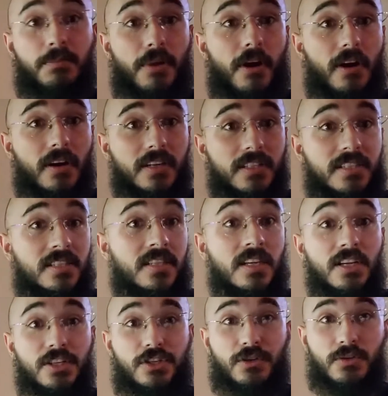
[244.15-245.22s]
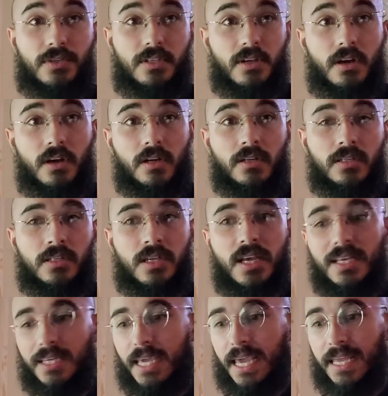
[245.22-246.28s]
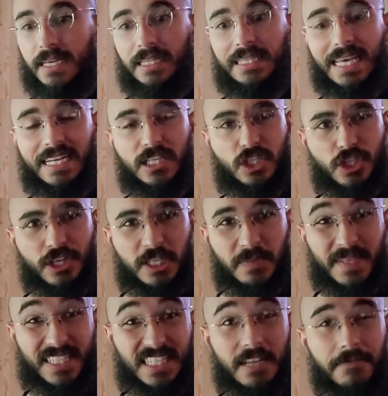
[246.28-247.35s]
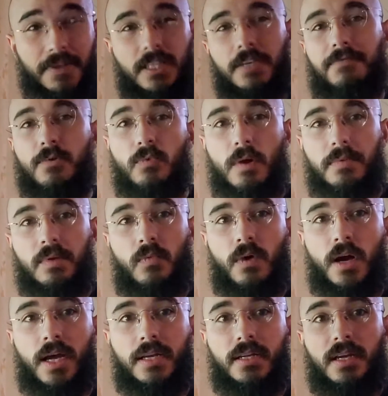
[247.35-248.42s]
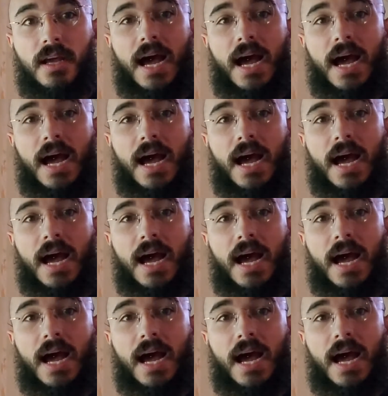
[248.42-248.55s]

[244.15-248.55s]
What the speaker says: parts to songs can let us search specifically for what we want.